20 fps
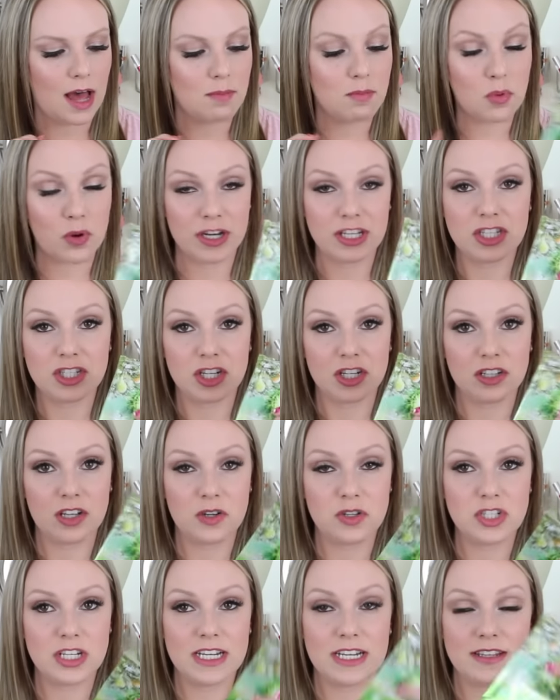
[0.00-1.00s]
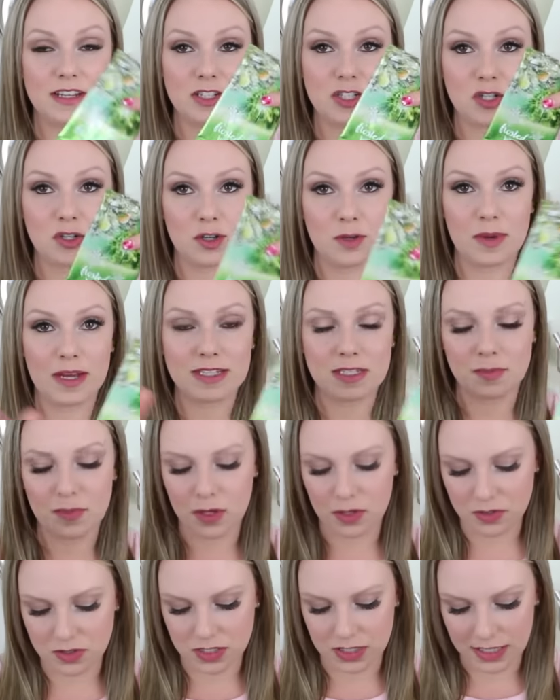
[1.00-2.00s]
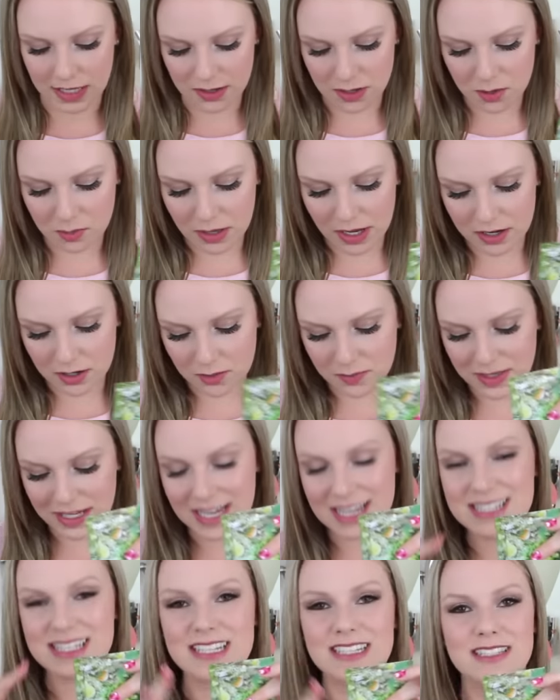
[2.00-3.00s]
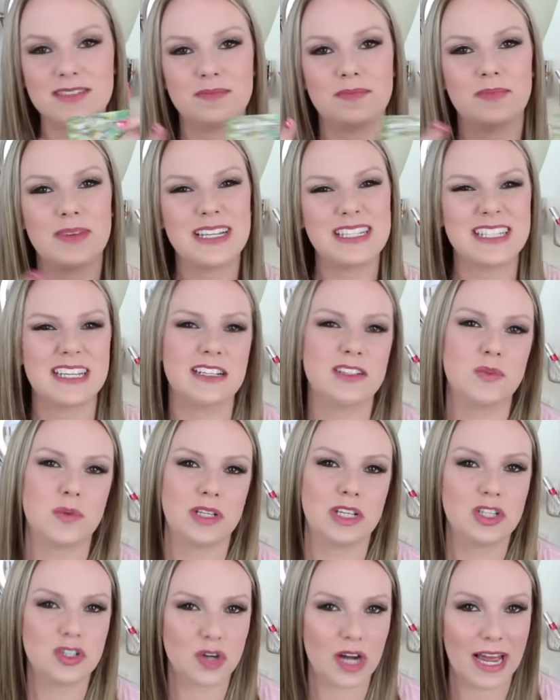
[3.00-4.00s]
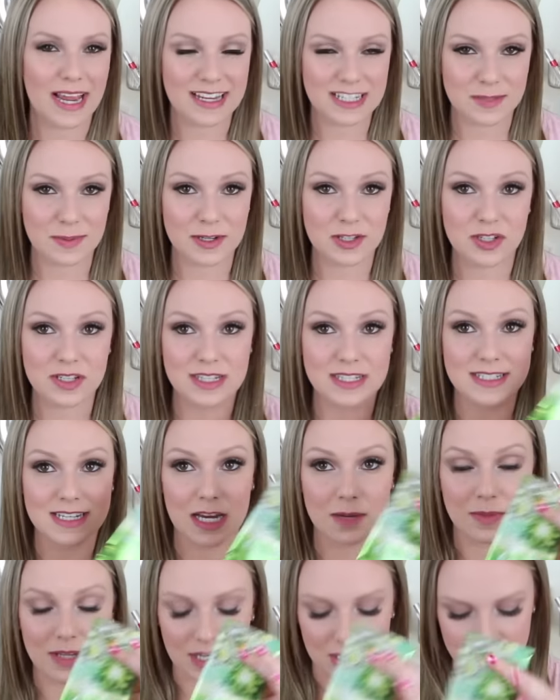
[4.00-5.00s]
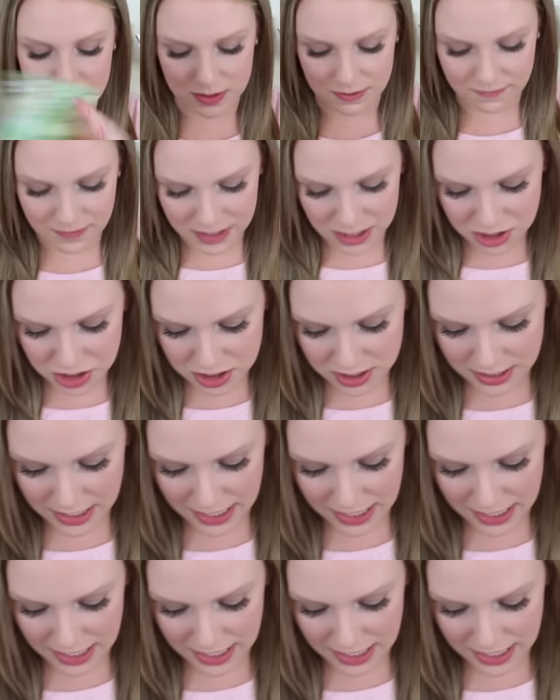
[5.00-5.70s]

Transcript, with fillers: moisture lotion in the tube as opposed to the other bottle because it's my skin's really dry, especially this time of year. So I finished